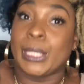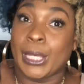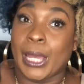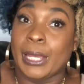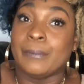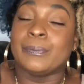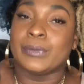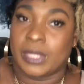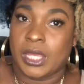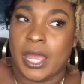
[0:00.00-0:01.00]
Okay?
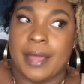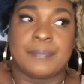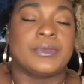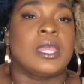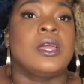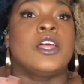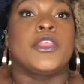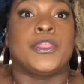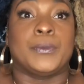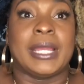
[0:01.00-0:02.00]
Okay.
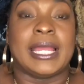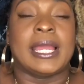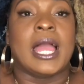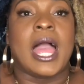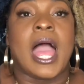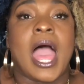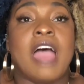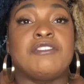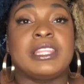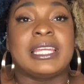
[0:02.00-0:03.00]
Three,
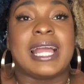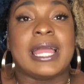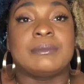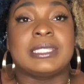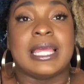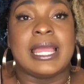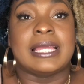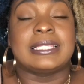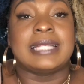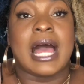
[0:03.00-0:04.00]
everything I am saying
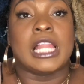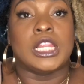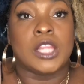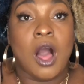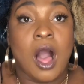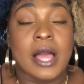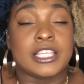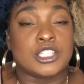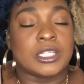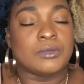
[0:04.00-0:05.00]
is not law,
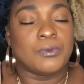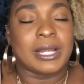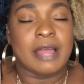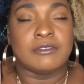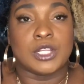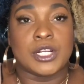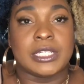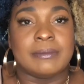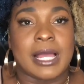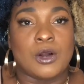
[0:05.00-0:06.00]
it's just what I've learned
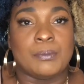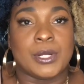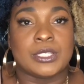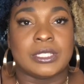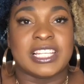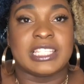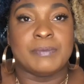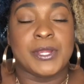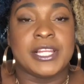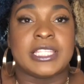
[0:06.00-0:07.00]
in my own personal
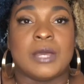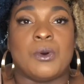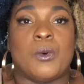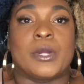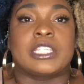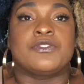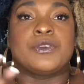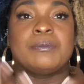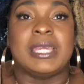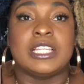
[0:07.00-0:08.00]
experience and what works
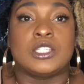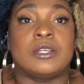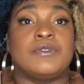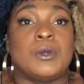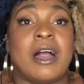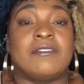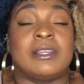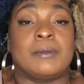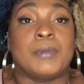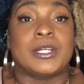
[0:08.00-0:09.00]
for me. So if you have a
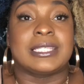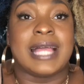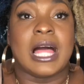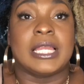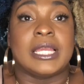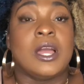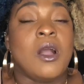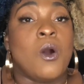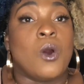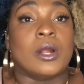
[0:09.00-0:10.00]
personality
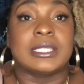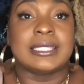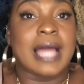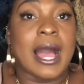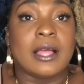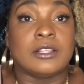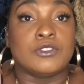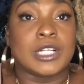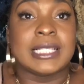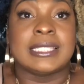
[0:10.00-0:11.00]
or a style of
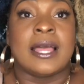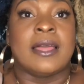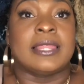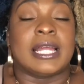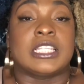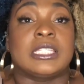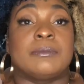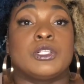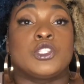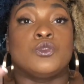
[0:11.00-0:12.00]
dress that is
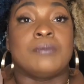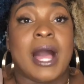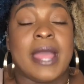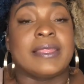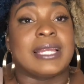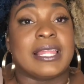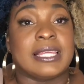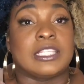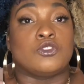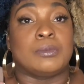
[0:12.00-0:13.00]
similar to mine, then I
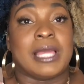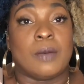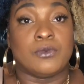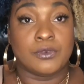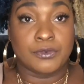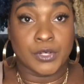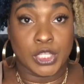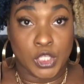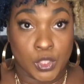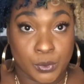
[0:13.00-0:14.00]
think this will be helpful for
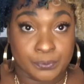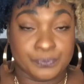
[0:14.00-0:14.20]
you.